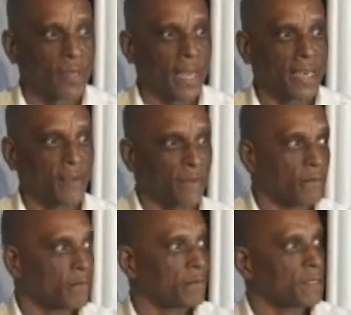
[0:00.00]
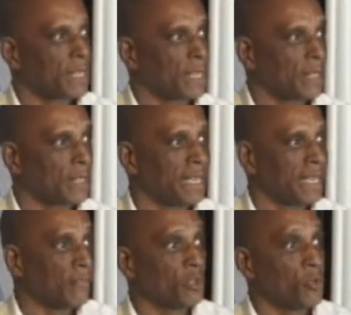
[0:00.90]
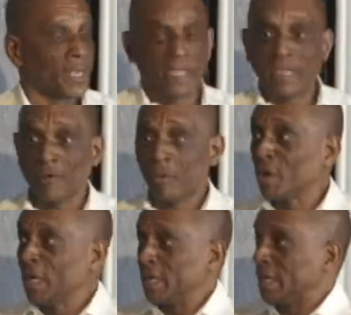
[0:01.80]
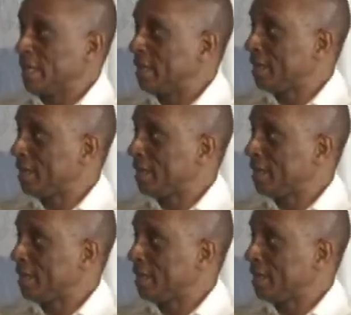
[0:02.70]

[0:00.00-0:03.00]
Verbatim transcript: And if the 11th one is never printed.